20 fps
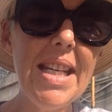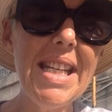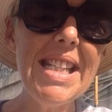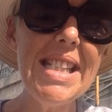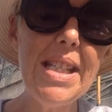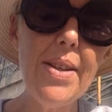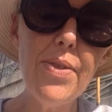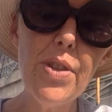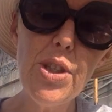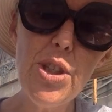
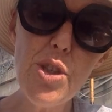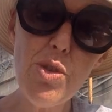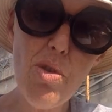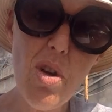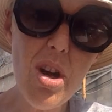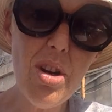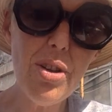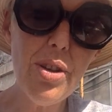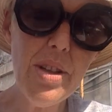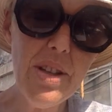is even
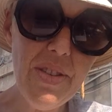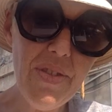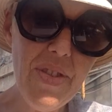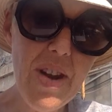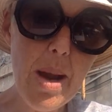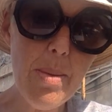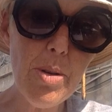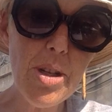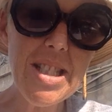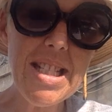stronger than
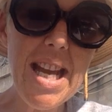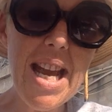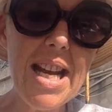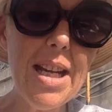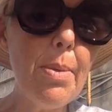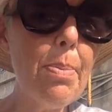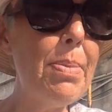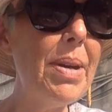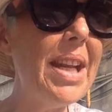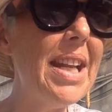fabric
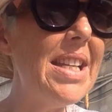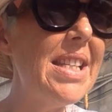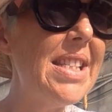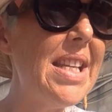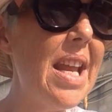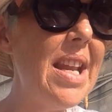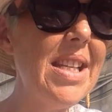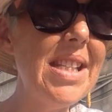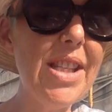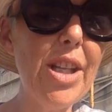tack, but it
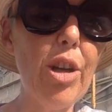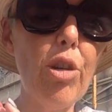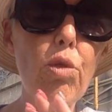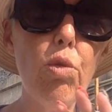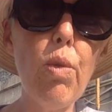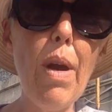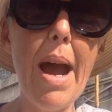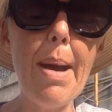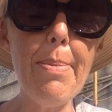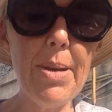stains the
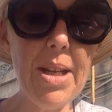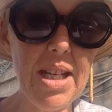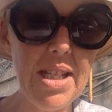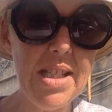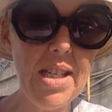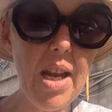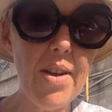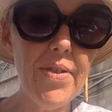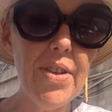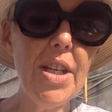crap out of
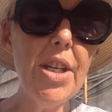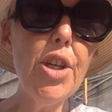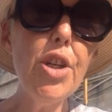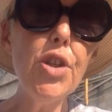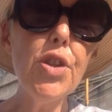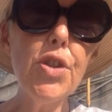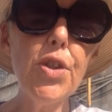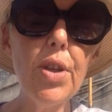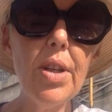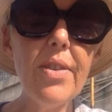stuff.
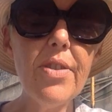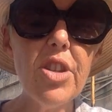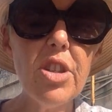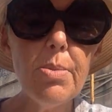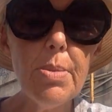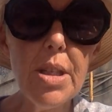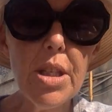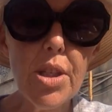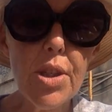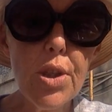So you have to
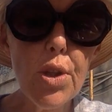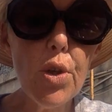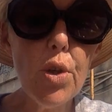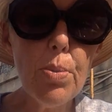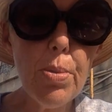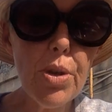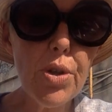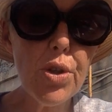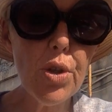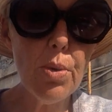be
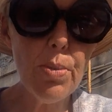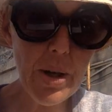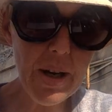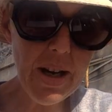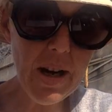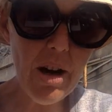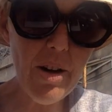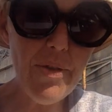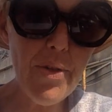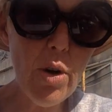super, super
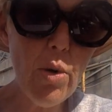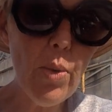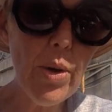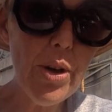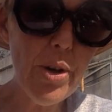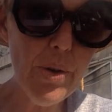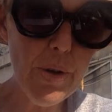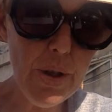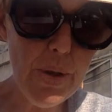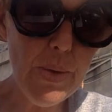careful
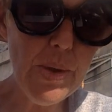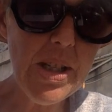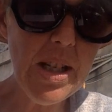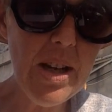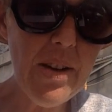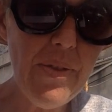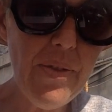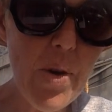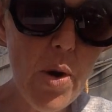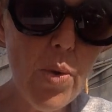when you're using
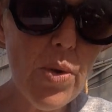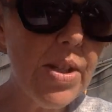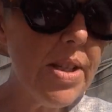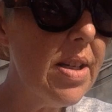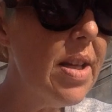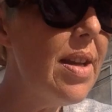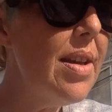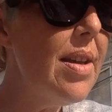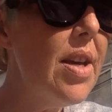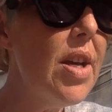it, folks.
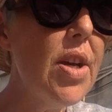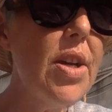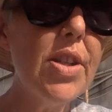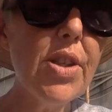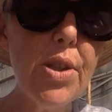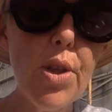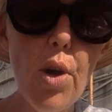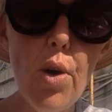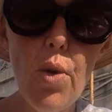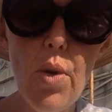
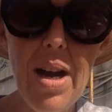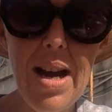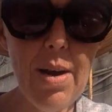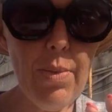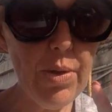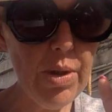So I